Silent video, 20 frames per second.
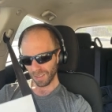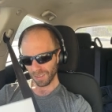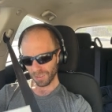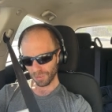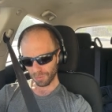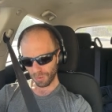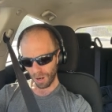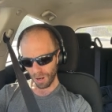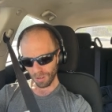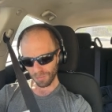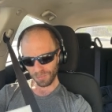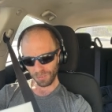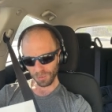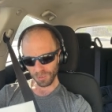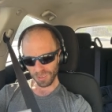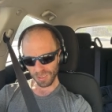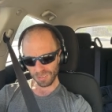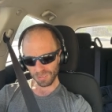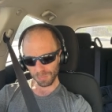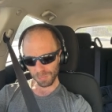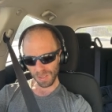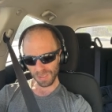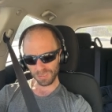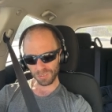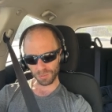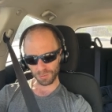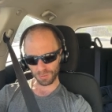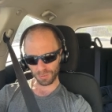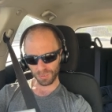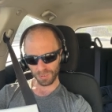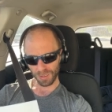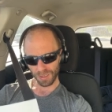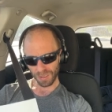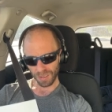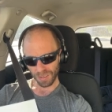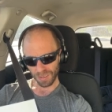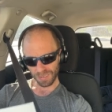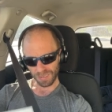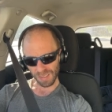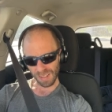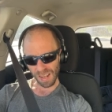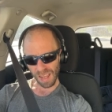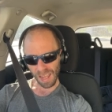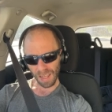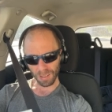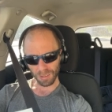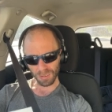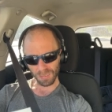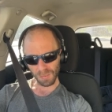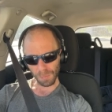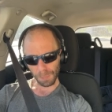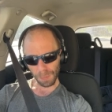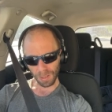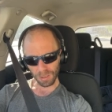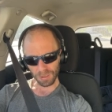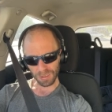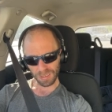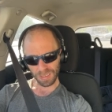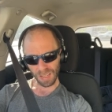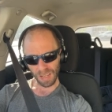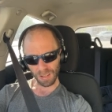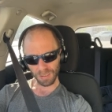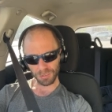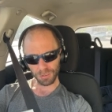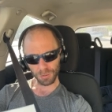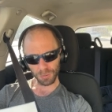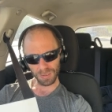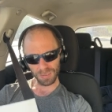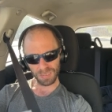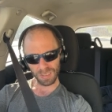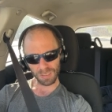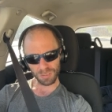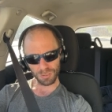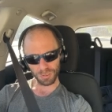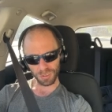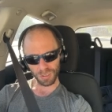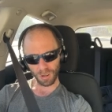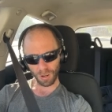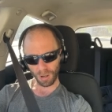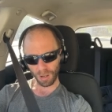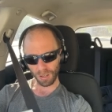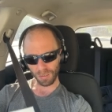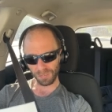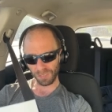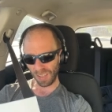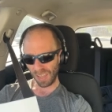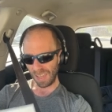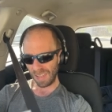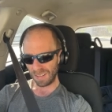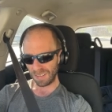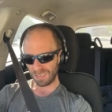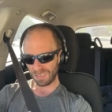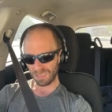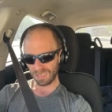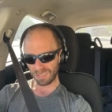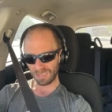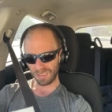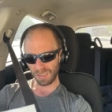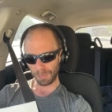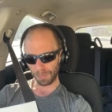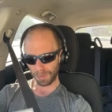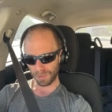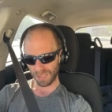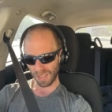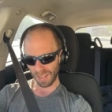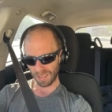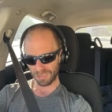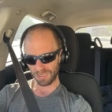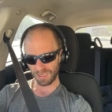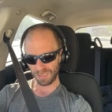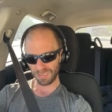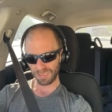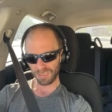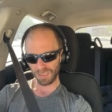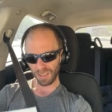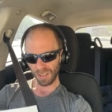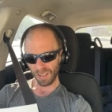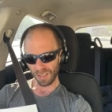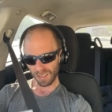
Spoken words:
The wrongful dismissal, denial of appellate counsel, and disregard of indigency protections